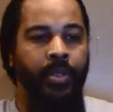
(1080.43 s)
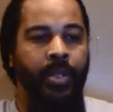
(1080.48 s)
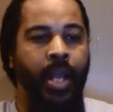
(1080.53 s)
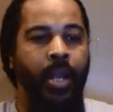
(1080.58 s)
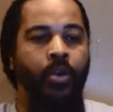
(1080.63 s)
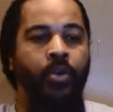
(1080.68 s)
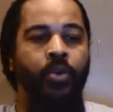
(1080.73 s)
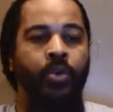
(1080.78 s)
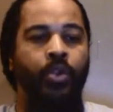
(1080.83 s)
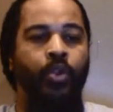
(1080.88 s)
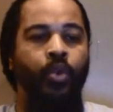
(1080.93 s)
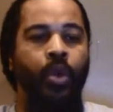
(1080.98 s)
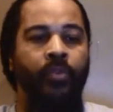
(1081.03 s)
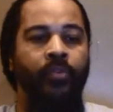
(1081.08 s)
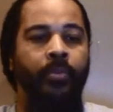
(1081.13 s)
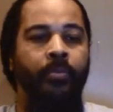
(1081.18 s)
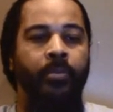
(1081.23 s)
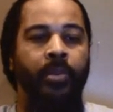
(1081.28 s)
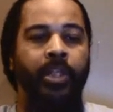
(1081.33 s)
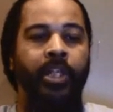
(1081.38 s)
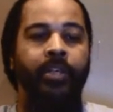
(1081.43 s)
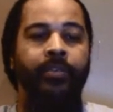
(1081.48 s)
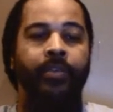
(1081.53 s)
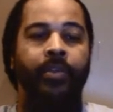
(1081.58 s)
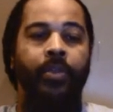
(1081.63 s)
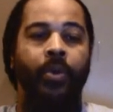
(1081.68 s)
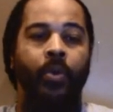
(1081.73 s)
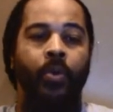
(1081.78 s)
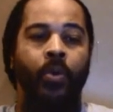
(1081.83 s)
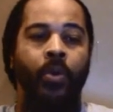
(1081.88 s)
that whosoever
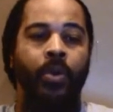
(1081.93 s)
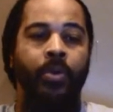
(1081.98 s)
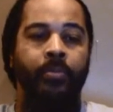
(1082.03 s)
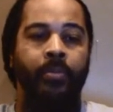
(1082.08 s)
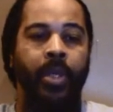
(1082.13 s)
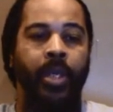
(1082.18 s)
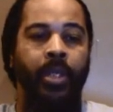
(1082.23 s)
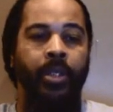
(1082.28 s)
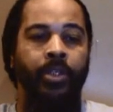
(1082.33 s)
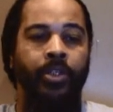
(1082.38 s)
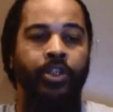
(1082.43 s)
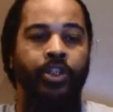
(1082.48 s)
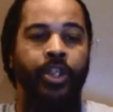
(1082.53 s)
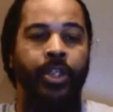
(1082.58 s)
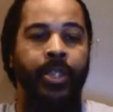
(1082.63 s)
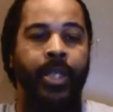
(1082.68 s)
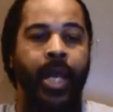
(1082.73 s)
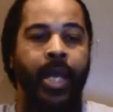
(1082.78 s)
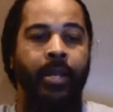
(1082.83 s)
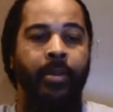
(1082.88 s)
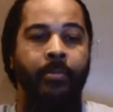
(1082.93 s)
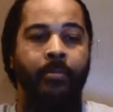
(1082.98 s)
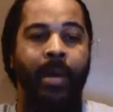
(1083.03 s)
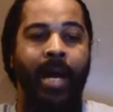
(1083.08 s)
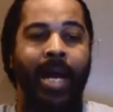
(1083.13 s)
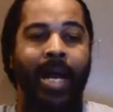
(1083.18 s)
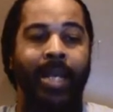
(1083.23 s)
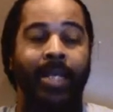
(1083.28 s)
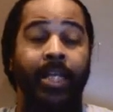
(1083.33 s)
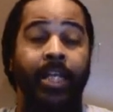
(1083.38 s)
believeth on me should not
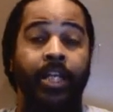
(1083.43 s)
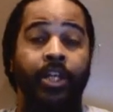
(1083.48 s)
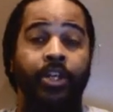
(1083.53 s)
abide